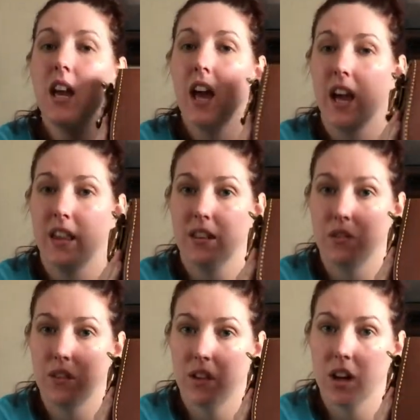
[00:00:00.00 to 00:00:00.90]
and
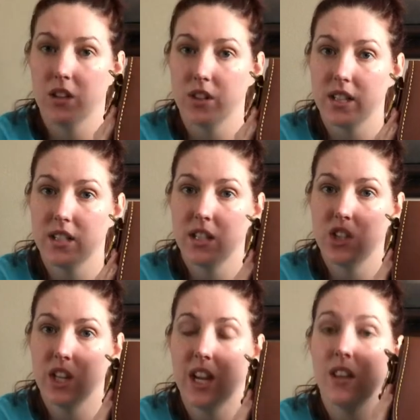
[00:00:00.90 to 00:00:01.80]
the contrast
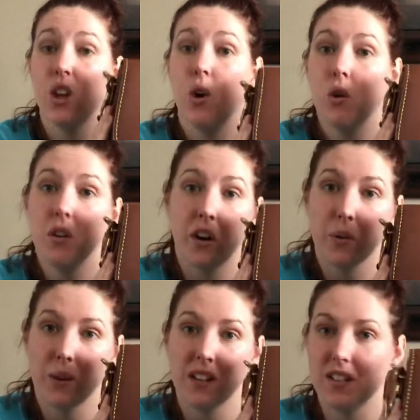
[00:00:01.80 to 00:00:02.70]
stitching, and the gold
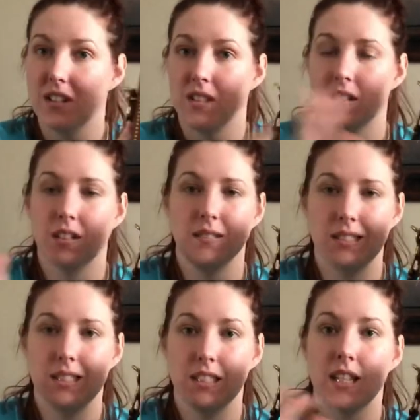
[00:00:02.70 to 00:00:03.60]
hardware just
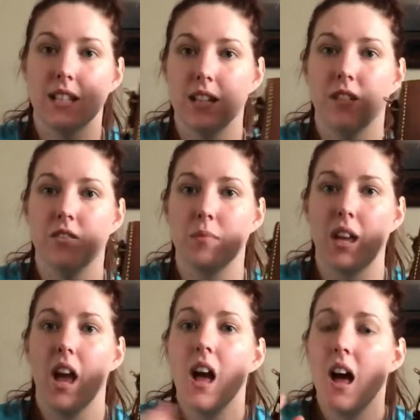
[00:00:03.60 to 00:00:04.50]
sets it off for me.